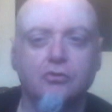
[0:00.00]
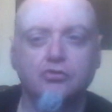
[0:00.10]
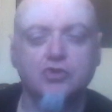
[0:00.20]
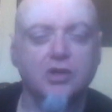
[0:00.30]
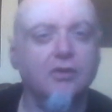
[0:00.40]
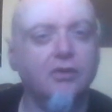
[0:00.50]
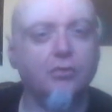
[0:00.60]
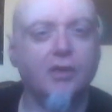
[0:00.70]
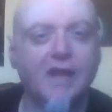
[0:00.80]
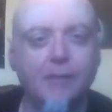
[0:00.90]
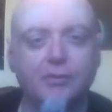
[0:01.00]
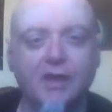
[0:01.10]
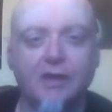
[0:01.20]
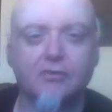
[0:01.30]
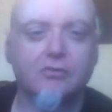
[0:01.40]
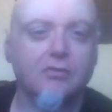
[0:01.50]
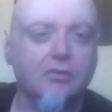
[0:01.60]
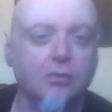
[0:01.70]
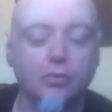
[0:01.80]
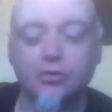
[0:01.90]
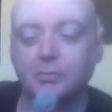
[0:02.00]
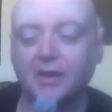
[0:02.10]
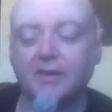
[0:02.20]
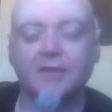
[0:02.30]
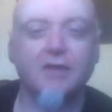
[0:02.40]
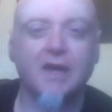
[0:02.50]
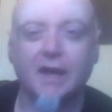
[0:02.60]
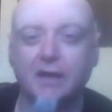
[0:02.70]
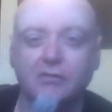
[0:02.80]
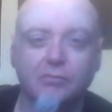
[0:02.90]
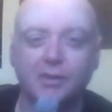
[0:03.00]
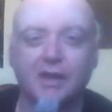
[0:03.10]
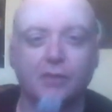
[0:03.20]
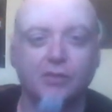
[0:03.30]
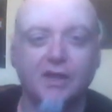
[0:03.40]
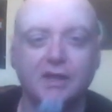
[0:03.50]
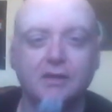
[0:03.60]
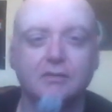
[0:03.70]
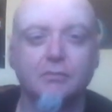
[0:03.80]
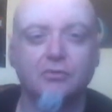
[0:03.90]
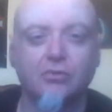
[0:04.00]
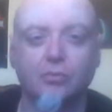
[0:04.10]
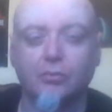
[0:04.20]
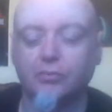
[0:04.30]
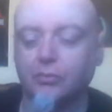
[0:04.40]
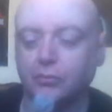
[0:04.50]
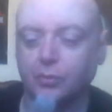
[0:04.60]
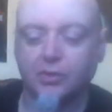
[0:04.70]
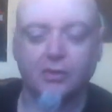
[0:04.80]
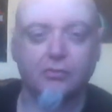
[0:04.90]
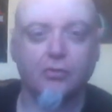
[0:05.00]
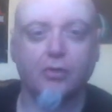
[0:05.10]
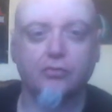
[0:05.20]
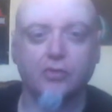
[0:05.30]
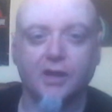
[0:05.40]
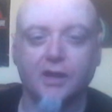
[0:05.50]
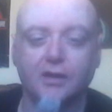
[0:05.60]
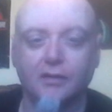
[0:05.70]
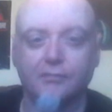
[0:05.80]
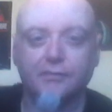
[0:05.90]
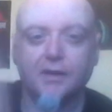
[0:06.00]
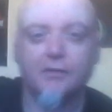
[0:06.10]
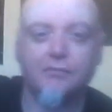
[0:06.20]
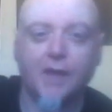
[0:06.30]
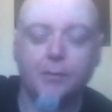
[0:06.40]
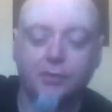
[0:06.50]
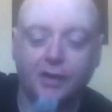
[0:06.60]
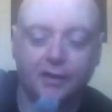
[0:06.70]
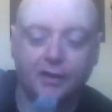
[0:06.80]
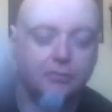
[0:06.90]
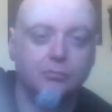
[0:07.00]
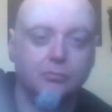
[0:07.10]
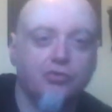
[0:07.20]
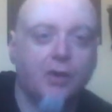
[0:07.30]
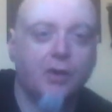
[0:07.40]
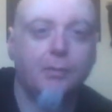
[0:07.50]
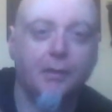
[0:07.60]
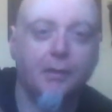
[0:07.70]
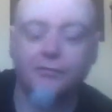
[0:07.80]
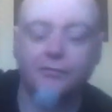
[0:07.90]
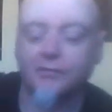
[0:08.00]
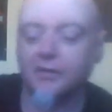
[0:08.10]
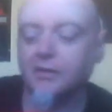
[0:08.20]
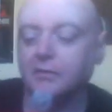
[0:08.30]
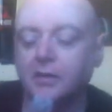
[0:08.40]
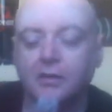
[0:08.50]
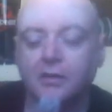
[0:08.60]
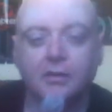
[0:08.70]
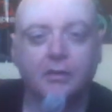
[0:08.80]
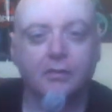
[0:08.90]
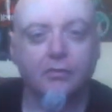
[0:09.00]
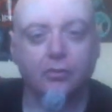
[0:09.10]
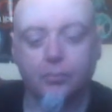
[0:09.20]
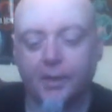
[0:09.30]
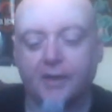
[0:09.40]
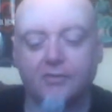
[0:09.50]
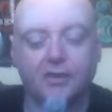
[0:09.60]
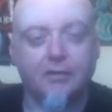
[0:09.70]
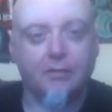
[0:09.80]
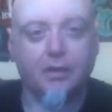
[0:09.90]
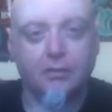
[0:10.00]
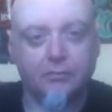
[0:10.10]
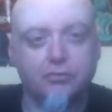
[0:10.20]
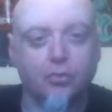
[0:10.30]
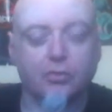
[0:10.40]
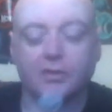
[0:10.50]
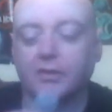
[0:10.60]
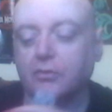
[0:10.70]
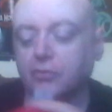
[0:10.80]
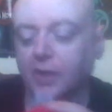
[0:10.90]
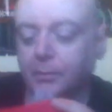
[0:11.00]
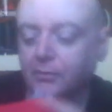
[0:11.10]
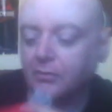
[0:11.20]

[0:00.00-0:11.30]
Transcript: generic sort of knapsacks. Looks military kind of, but not really. It's just one with the, with the drawstring on it and the, and the, flap with the leather strap coming off The two pockets had little shorter leather straps.